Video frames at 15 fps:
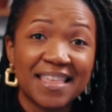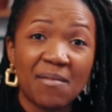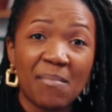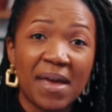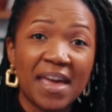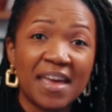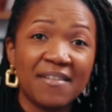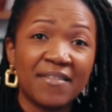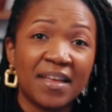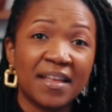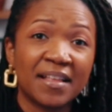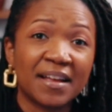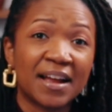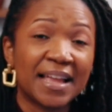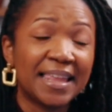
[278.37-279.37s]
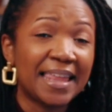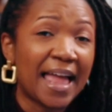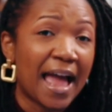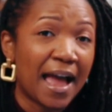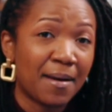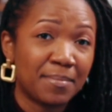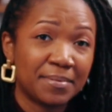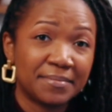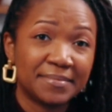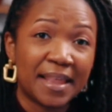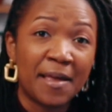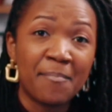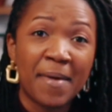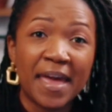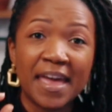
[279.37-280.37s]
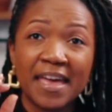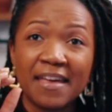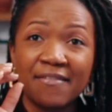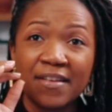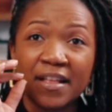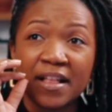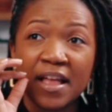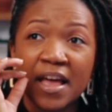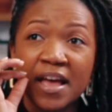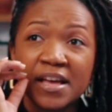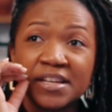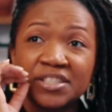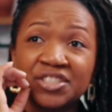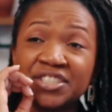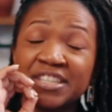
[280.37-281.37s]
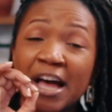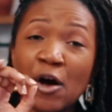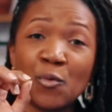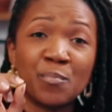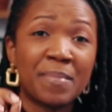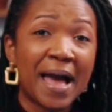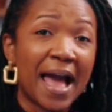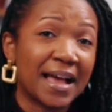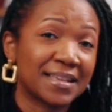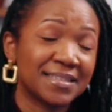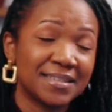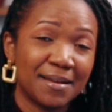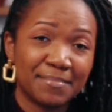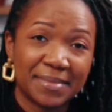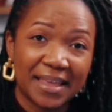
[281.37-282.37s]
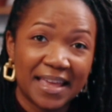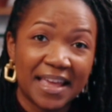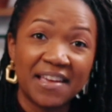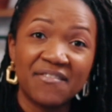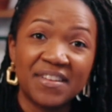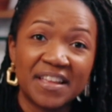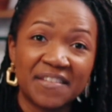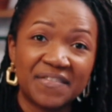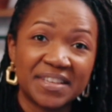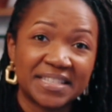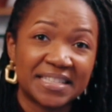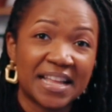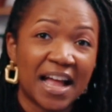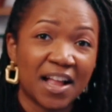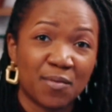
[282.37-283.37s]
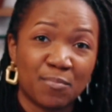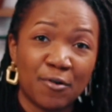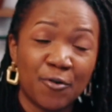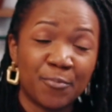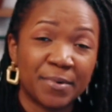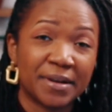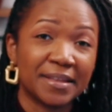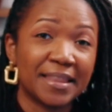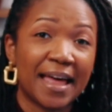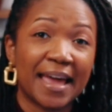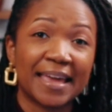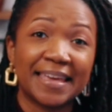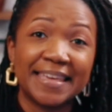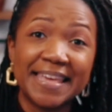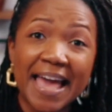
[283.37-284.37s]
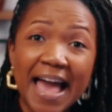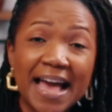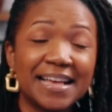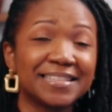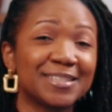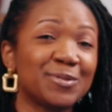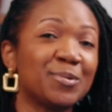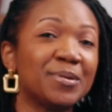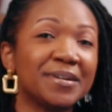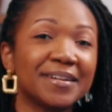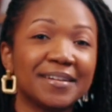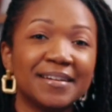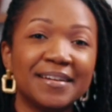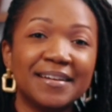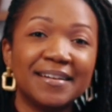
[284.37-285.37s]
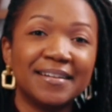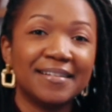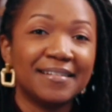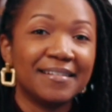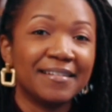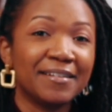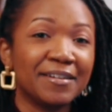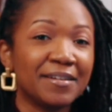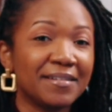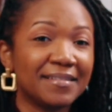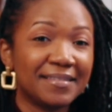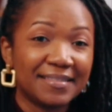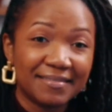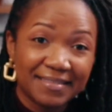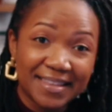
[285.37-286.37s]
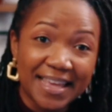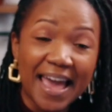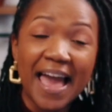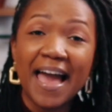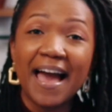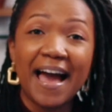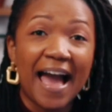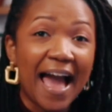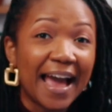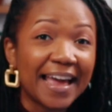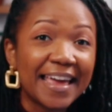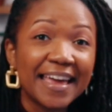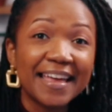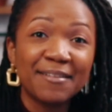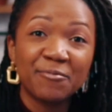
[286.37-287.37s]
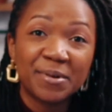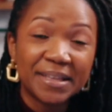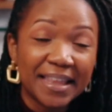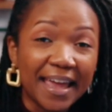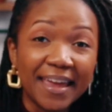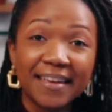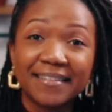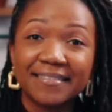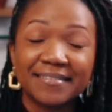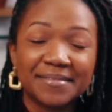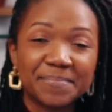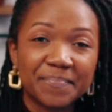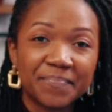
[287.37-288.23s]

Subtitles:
They may even clap. They may even shout back something, even if it's not appropriate, like yes, or yeah, I can relate.